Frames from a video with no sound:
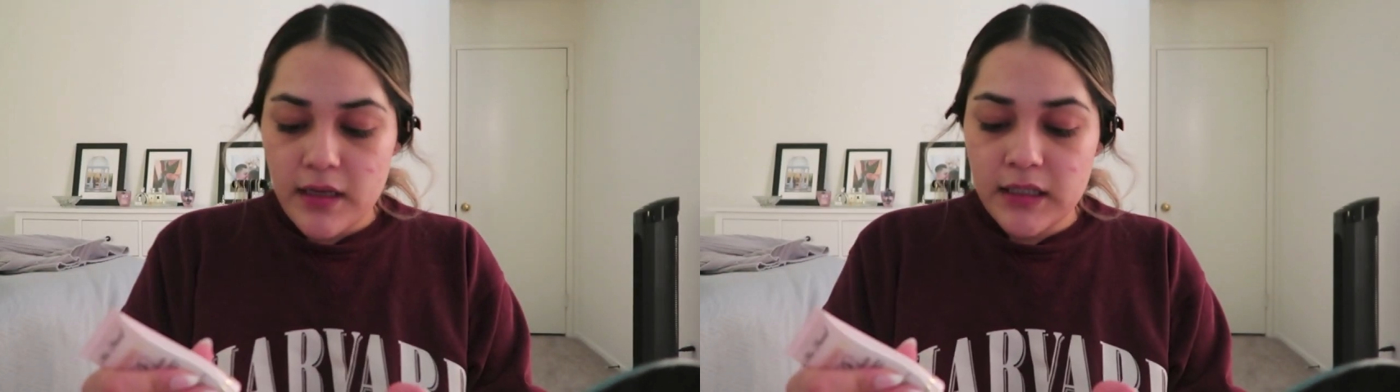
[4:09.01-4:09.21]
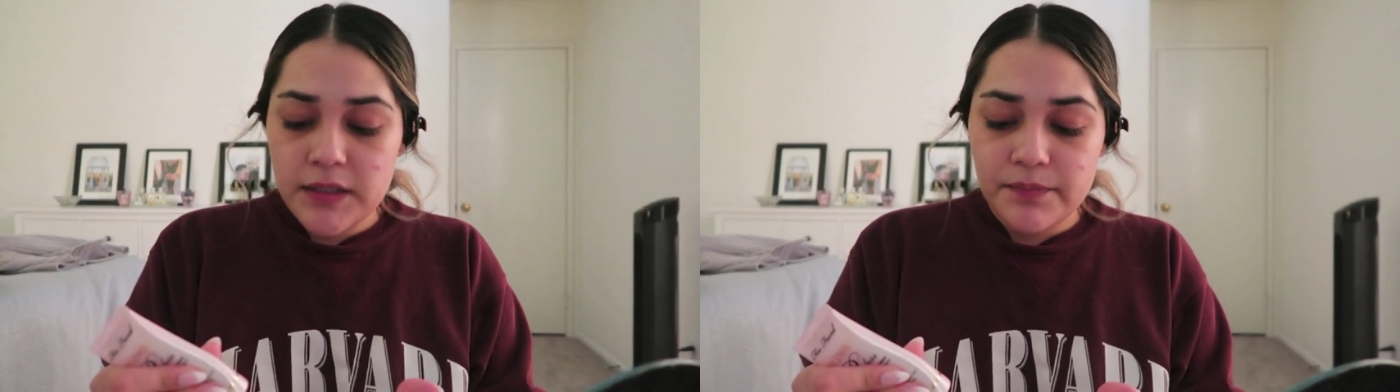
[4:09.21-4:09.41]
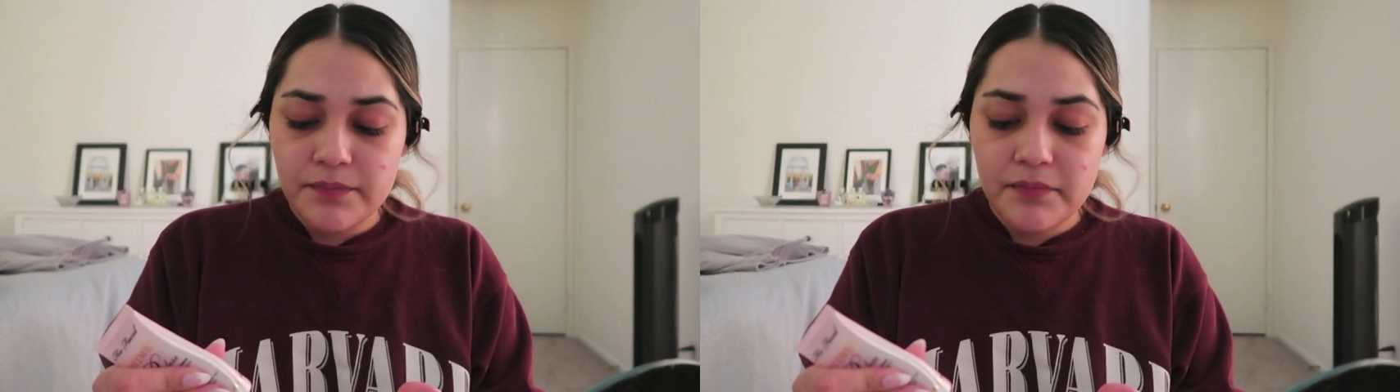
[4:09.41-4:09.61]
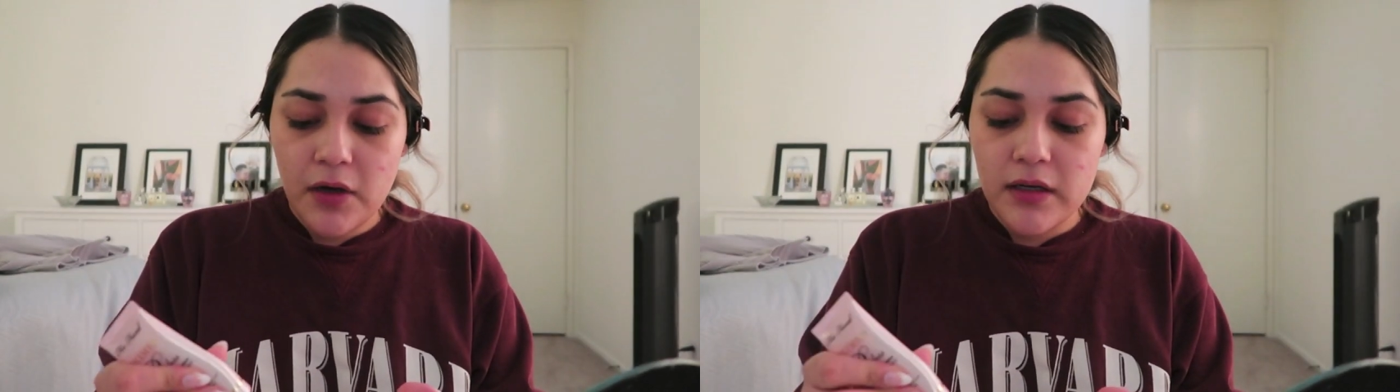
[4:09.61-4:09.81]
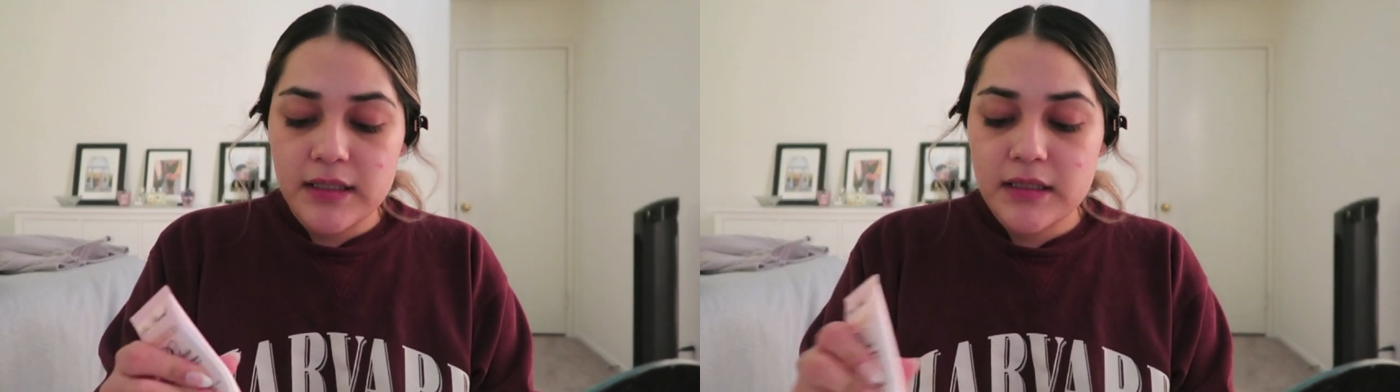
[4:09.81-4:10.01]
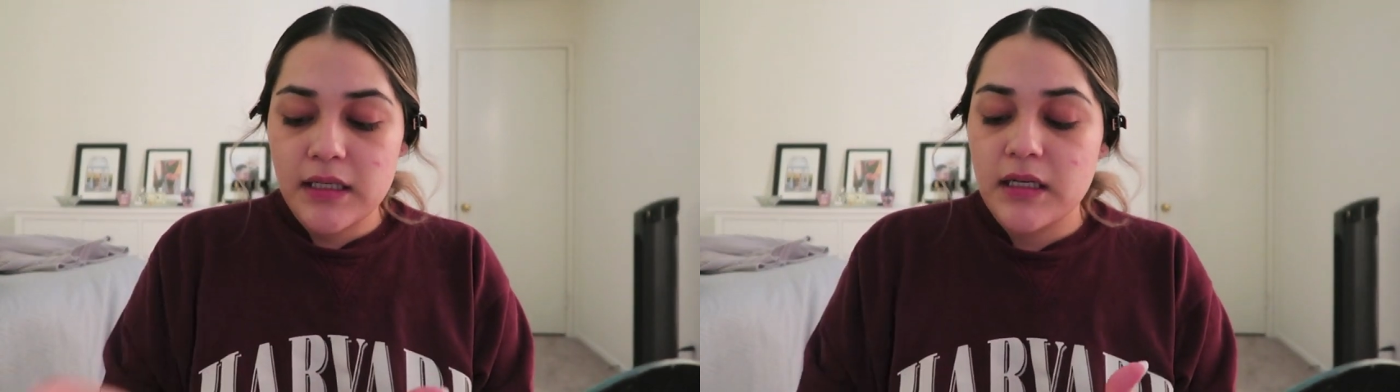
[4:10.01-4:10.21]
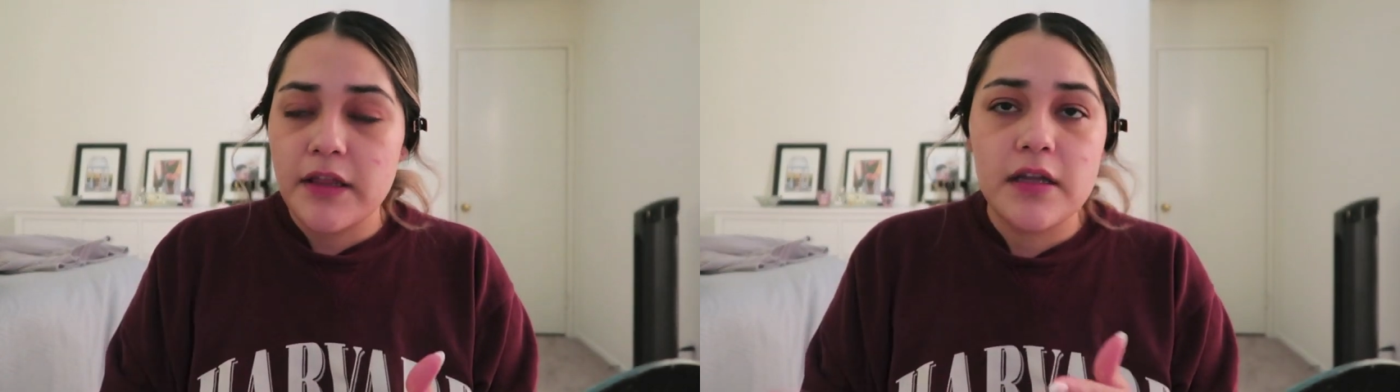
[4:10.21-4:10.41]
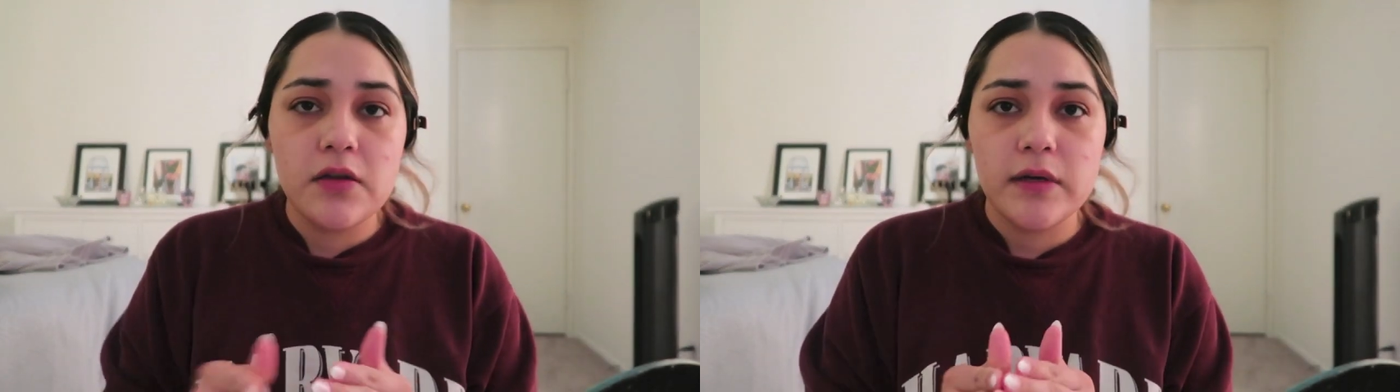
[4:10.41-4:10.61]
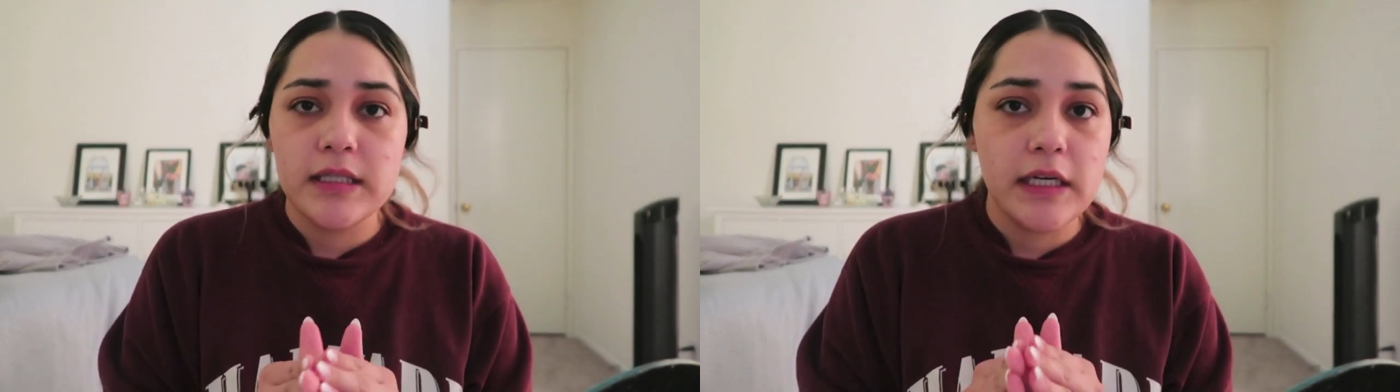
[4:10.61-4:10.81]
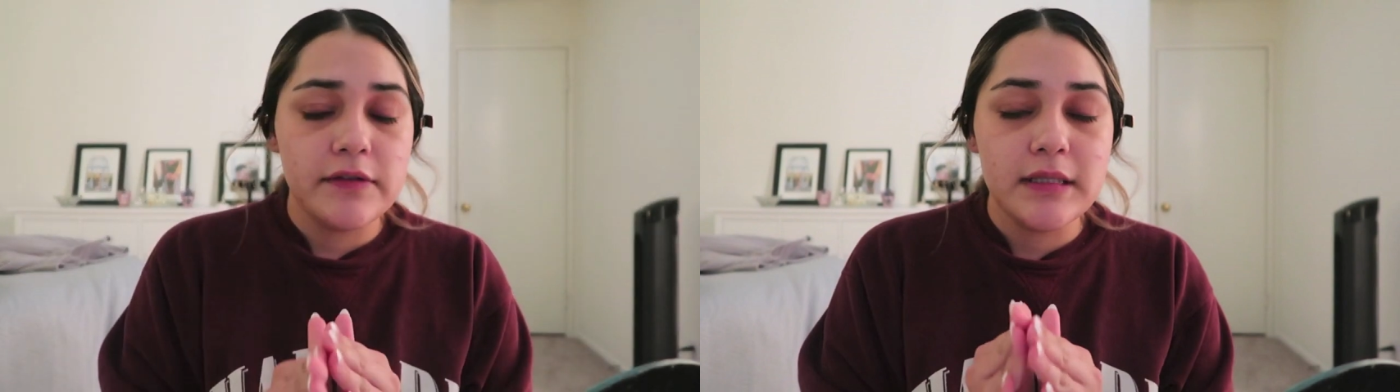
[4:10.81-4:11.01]
It's honestly nothing you
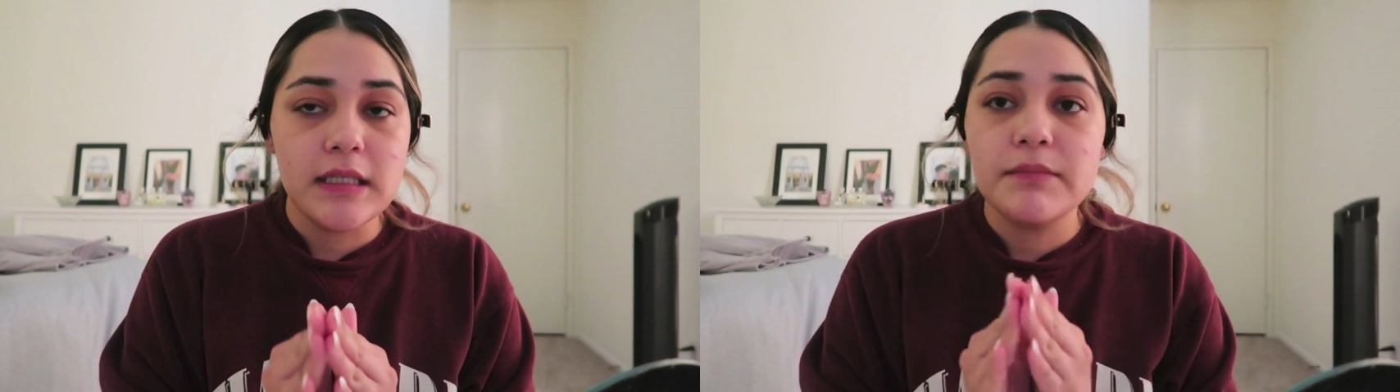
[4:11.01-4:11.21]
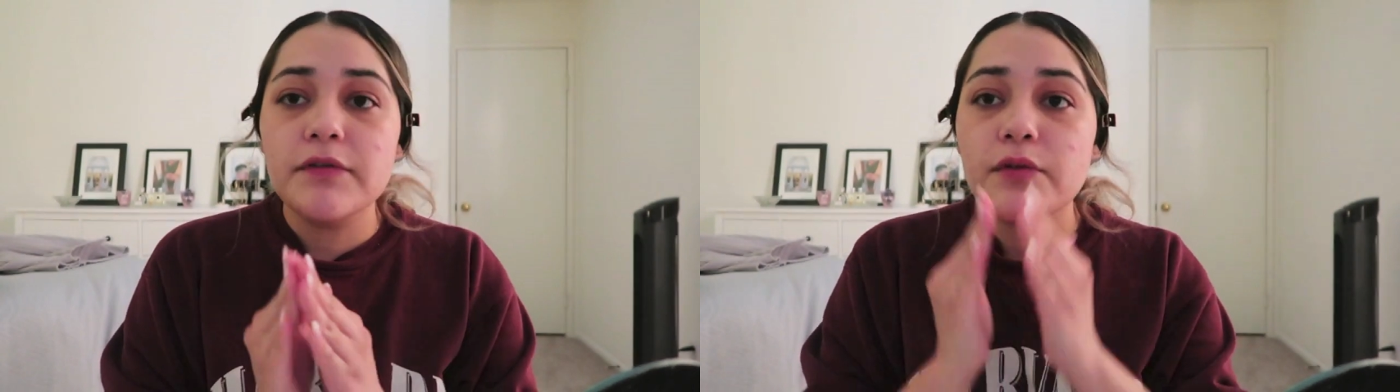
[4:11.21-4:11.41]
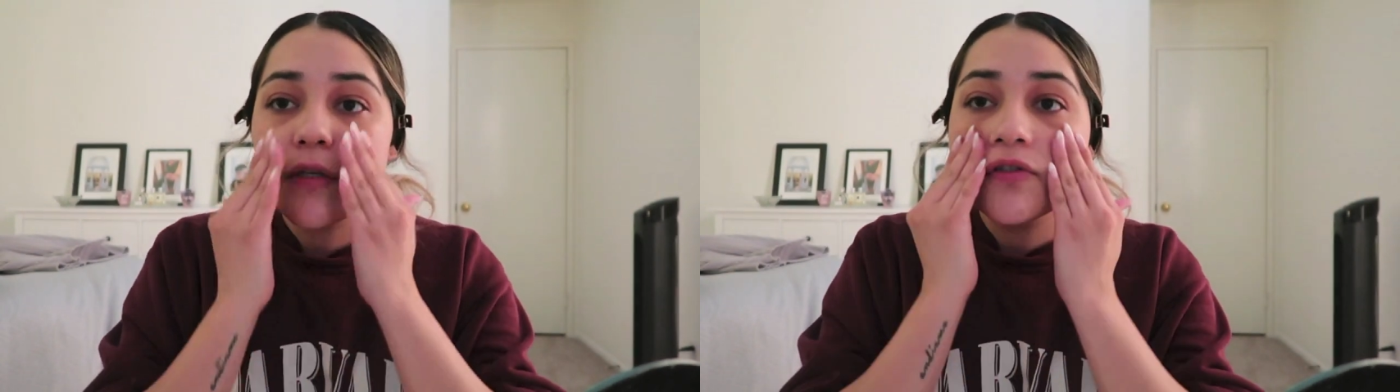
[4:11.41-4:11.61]
guys haven't seen before,